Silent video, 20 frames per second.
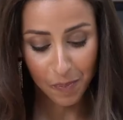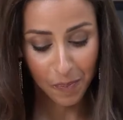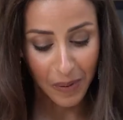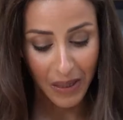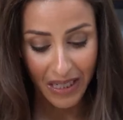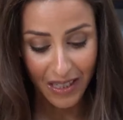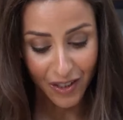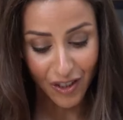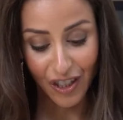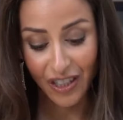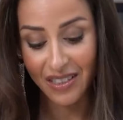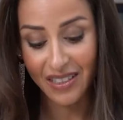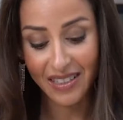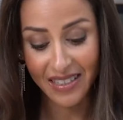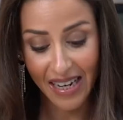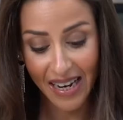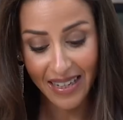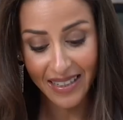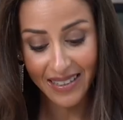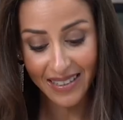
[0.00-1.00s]
being just
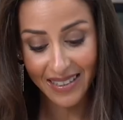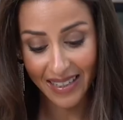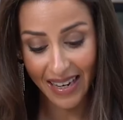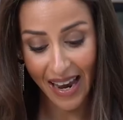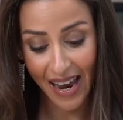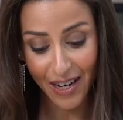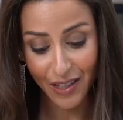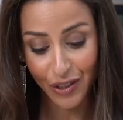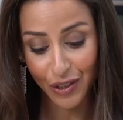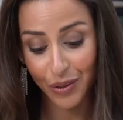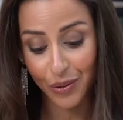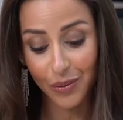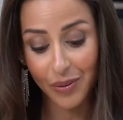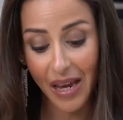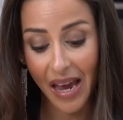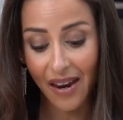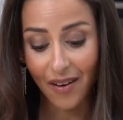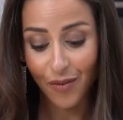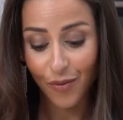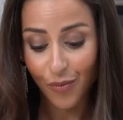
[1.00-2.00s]
dates, cashews,
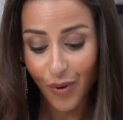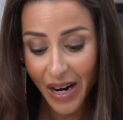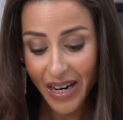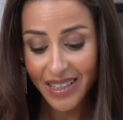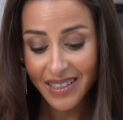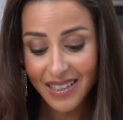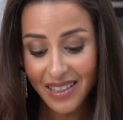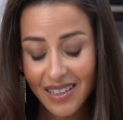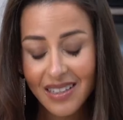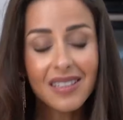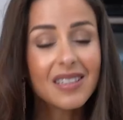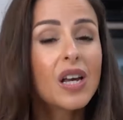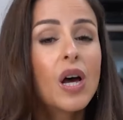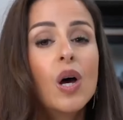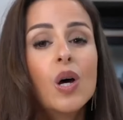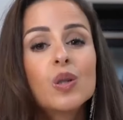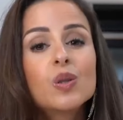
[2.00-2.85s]
and raisins.